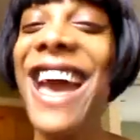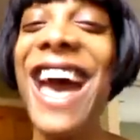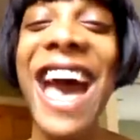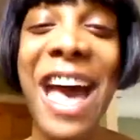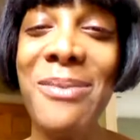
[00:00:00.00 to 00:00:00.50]

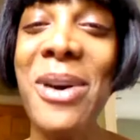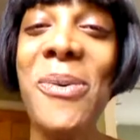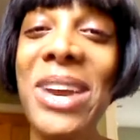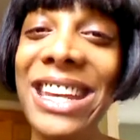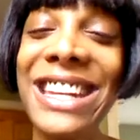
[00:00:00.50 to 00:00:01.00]
I am a
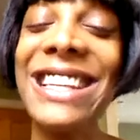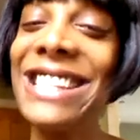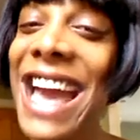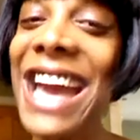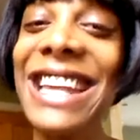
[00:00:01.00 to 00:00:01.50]
witness.
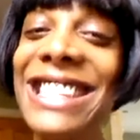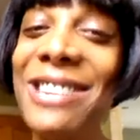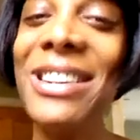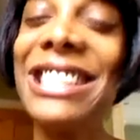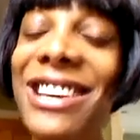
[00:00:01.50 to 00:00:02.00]
Now, I can
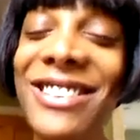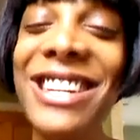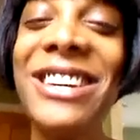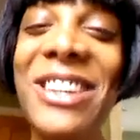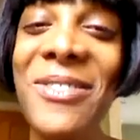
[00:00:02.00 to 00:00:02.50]
see myself
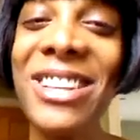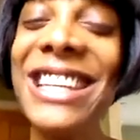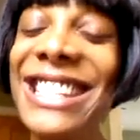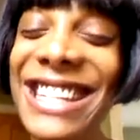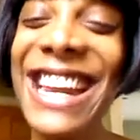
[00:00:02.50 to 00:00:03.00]
tearing up on
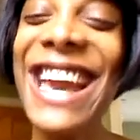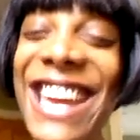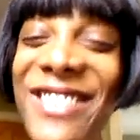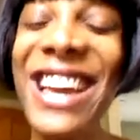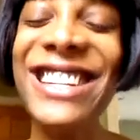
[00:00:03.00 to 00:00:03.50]
this, and
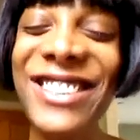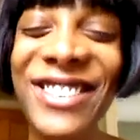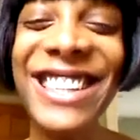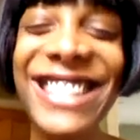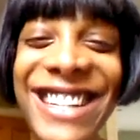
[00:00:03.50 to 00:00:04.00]
I do
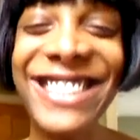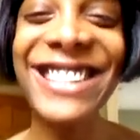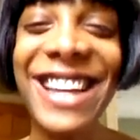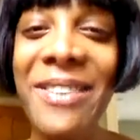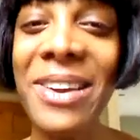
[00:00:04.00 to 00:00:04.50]
feel the tears
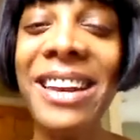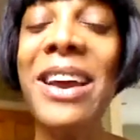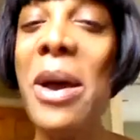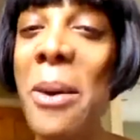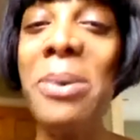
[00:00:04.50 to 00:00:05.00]
coming.
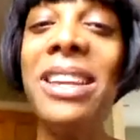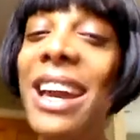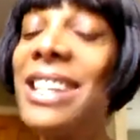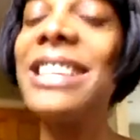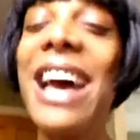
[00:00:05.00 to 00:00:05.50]
But
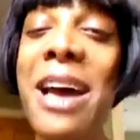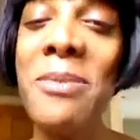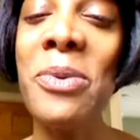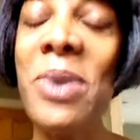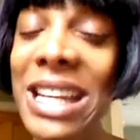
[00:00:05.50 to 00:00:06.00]
yes, I am
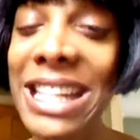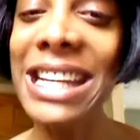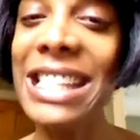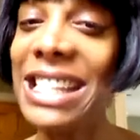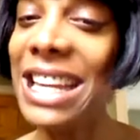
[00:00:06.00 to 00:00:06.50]
a
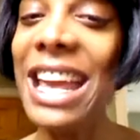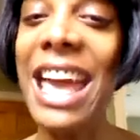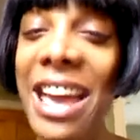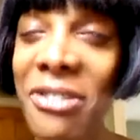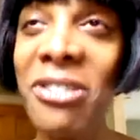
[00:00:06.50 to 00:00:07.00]
witness that
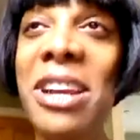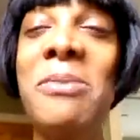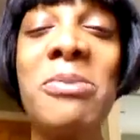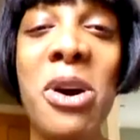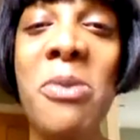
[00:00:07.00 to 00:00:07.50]
every
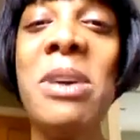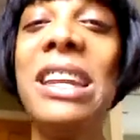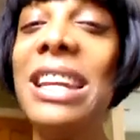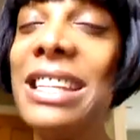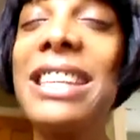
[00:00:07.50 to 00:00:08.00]

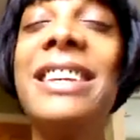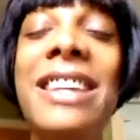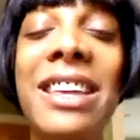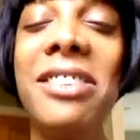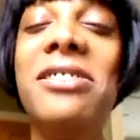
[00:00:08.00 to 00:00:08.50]
moment is
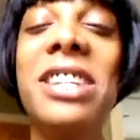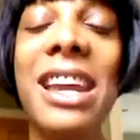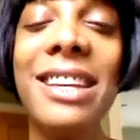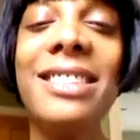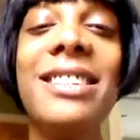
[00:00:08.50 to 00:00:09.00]
another
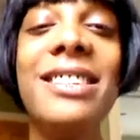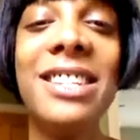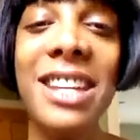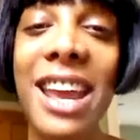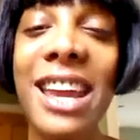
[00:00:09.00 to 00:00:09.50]
chance to
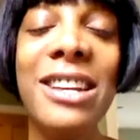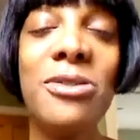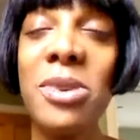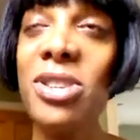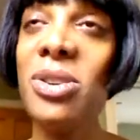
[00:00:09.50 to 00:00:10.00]

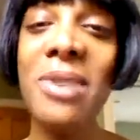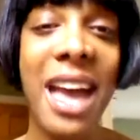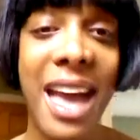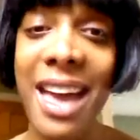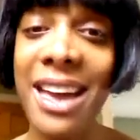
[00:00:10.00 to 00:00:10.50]
change what you
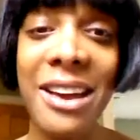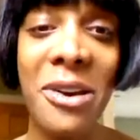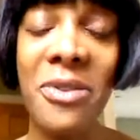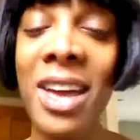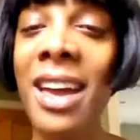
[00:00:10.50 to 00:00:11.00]

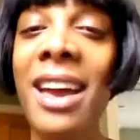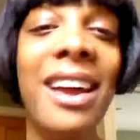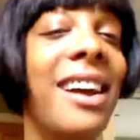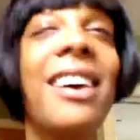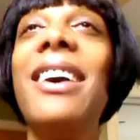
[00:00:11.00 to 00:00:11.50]
have.
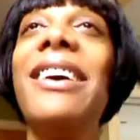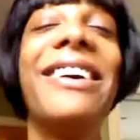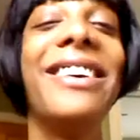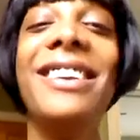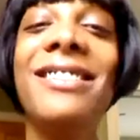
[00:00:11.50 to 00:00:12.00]

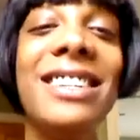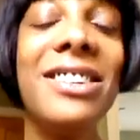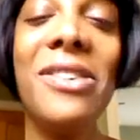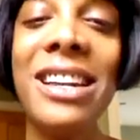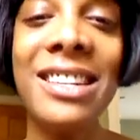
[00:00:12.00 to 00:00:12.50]
You just
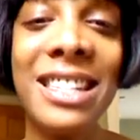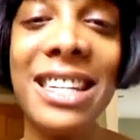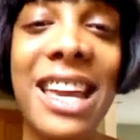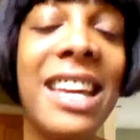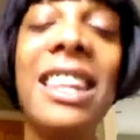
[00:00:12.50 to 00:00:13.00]
don't
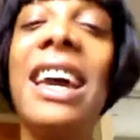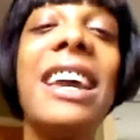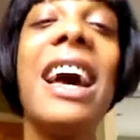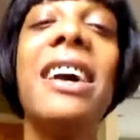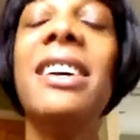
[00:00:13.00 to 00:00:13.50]
understand.
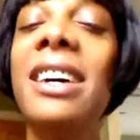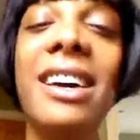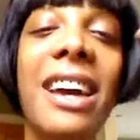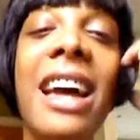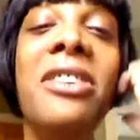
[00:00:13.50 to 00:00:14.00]
Like, I
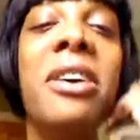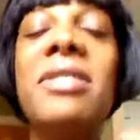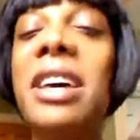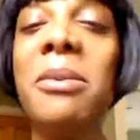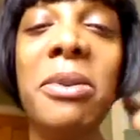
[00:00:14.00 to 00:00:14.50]
know I've
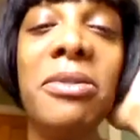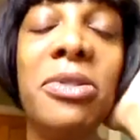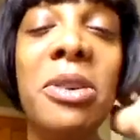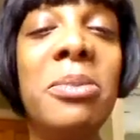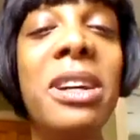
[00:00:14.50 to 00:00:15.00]
said it
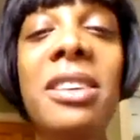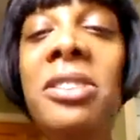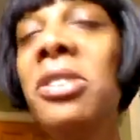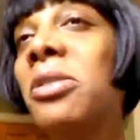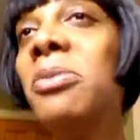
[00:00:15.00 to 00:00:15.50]
before, but,
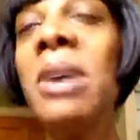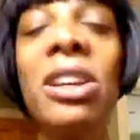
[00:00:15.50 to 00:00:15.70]
you know, my